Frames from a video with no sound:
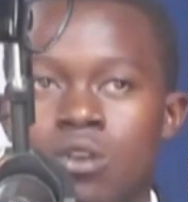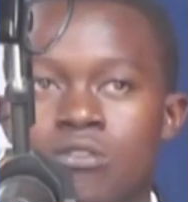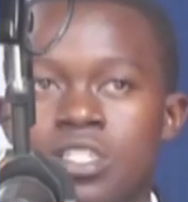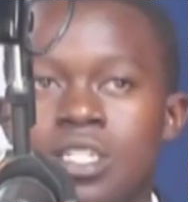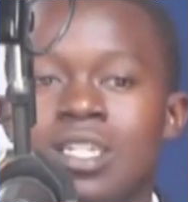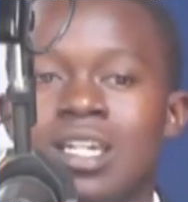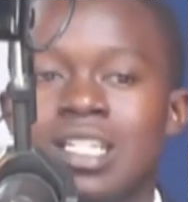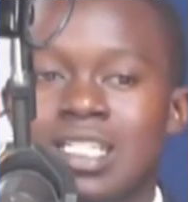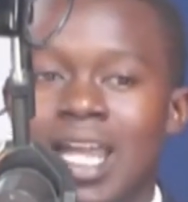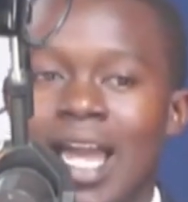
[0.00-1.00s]
of
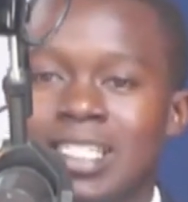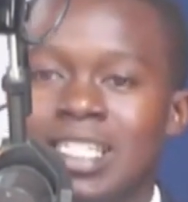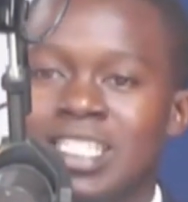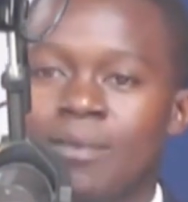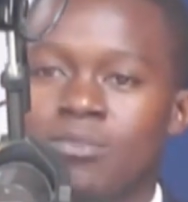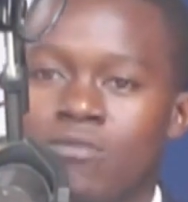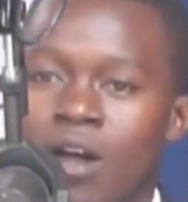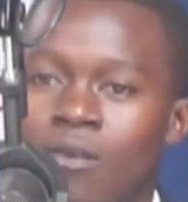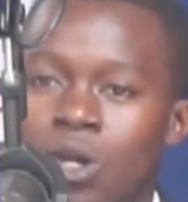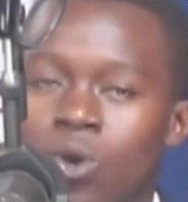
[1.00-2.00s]
drugs in terms of
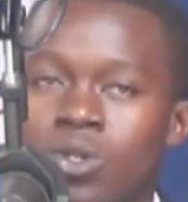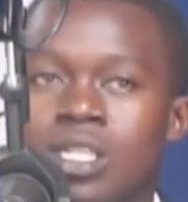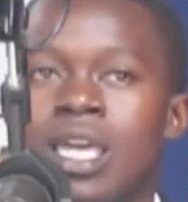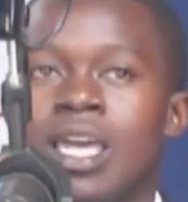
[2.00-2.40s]
our laws,